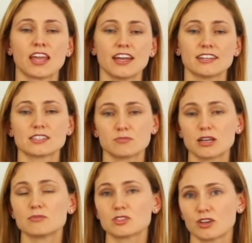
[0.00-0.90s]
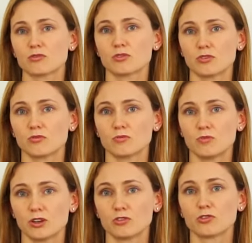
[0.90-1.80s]
And sometimes that
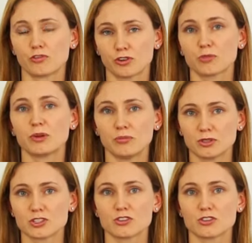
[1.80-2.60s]
we'll refer people